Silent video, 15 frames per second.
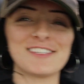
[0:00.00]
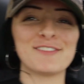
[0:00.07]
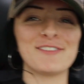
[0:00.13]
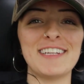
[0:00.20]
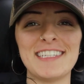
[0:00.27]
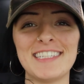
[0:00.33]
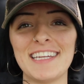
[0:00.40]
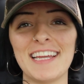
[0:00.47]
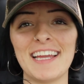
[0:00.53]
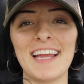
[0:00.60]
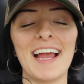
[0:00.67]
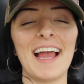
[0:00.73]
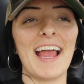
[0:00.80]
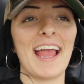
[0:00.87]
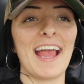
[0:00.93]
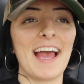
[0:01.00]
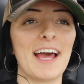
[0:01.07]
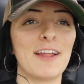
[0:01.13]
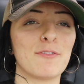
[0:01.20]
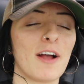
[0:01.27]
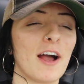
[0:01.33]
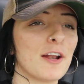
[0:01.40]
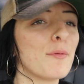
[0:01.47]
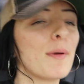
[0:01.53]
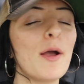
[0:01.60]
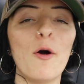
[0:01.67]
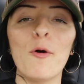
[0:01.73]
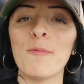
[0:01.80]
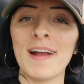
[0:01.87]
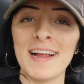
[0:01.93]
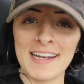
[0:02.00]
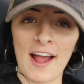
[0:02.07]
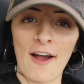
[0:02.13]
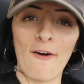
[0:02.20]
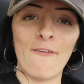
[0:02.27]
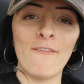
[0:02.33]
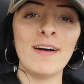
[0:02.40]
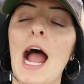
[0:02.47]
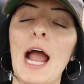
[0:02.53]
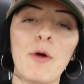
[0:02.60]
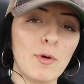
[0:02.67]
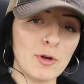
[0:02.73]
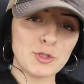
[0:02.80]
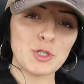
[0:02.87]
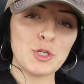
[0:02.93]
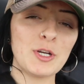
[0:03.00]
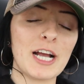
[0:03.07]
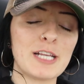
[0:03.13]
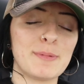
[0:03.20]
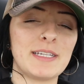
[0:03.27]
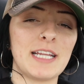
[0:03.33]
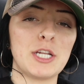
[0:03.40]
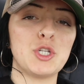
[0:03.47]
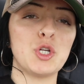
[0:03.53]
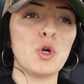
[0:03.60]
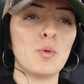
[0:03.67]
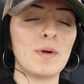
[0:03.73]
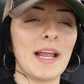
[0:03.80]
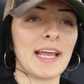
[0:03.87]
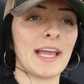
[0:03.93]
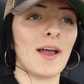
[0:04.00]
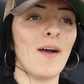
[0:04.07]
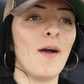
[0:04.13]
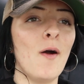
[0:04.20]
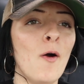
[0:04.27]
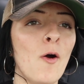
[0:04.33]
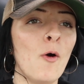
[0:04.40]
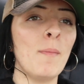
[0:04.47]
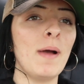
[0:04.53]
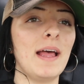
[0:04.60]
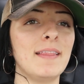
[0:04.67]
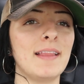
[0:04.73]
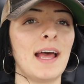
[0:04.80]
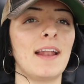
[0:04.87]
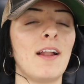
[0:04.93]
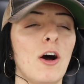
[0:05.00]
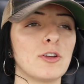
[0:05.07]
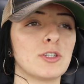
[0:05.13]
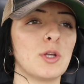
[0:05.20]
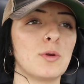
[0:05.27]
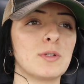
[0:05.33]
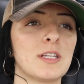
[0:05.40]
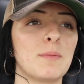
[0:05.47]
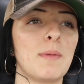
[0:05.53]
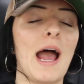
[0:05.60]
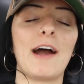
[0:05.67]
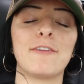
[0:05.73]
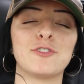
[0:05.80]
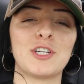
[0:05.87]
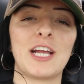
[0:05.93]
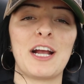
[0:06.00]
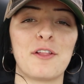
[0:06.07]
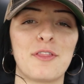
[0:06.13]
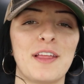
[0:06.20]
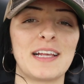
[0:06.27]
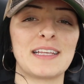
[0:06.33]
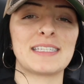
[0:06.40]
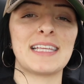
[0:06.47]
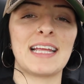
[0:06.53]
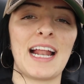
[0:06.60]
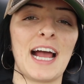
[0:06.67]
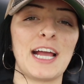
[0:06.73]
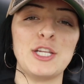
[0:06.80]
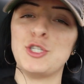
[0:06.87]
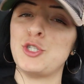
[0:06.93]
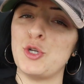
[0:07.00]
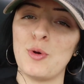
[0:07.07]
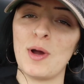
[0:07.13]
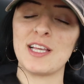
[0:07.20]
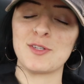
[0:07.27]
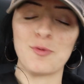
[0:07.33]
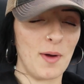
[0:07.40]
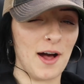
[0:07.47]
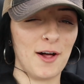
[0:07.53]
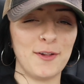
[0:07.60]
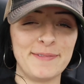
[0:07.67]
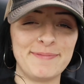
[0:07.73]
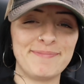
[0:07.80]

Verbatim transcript: sweet tea and we're on our way home right now. I will show you guys my tattoo when I get home and then also some aftercare things that I do as well.